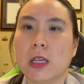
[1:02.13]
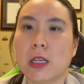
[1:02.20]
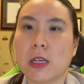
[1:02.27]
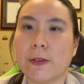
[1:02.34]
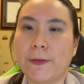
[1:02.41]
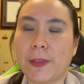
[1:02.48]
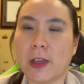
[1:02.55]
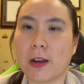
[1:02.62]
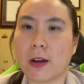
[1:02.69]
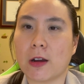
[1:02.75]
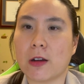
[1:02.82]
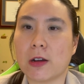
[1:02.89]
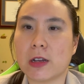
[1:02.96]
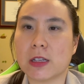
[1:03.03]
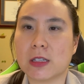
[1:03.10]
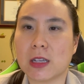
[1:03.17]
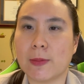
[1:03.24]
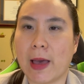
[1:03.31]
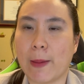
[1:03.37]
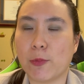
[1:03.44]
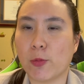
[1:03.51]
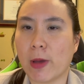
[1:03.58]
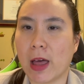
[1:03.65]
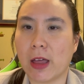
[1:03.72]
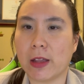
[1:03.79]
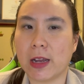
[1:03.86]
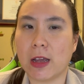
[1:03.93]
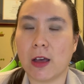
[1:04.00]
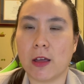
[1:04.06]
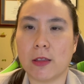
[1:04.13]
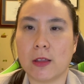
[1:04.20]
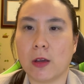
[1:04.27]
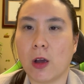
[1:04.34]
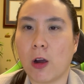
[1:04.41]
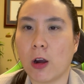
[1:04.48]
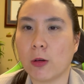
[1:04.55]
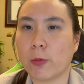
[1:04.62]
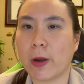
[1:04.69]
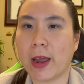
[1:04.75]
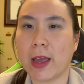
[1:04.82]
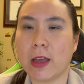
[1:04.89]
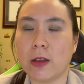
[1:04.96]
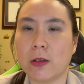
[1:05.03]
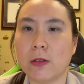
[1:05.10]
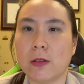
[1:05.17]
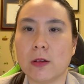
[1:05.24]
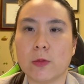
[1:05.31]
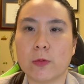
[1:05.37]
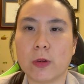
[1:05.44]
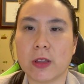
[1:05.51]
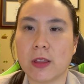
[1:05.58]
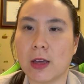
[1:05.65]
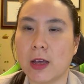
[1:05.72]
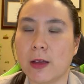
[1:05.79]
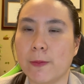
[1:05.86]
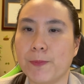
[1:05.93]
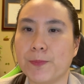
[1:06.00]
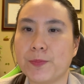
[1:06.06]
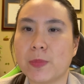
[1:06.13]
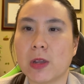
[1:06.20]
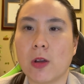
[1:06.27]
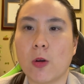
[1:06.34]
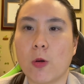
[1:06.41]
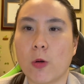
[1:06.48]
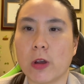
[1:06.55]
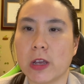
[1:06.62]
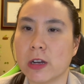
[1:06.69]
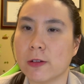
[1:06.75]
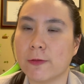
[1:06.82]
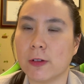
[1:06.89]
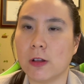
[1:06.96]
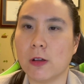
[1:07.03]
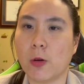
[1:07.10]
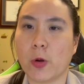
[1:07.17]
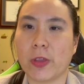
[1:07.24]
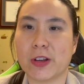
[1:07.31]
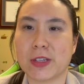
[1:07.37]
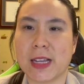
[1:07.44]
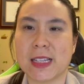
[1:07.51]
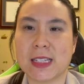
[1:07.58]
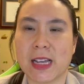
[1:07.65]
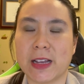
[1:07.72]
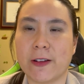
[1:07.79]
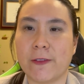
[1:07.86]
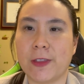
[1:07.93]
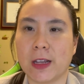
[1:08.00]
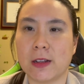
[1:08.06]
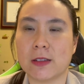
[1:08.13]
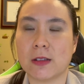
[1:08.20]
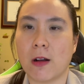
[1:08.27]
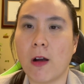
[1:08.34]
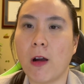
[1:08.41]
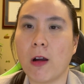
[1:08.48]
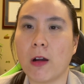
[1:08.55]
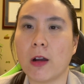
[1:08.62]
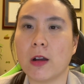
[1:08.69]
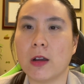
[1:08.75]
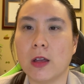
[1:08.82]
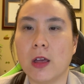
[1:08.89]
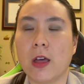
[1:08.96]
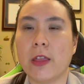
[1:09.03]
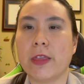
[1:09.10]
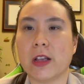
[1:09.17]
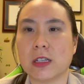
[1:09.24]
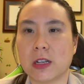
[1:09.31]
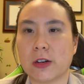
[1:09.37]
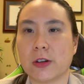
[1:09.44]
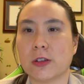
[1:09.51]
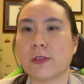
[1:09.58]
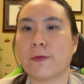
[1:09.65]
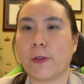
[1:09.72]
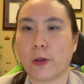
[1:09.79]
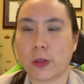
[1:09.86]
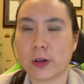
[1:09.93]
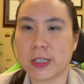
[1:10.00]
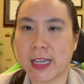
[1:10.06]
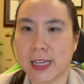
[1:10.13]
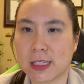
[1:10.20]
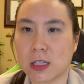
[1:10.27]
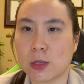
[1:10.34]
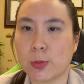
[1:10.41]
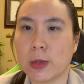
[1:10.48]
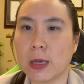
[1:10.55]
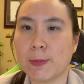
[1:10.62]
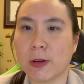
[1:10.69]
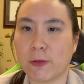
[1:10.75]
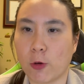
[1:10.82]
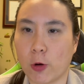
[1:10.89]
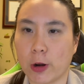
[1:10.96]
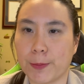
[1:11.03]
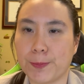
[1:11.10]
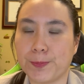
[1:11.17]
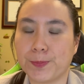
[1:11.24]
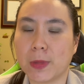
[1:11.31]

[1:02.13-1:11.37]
If there is some abnormality on the heart rate, rhythm, or interval, or there's any sign of thickness on heart, then there's further testing to be performed.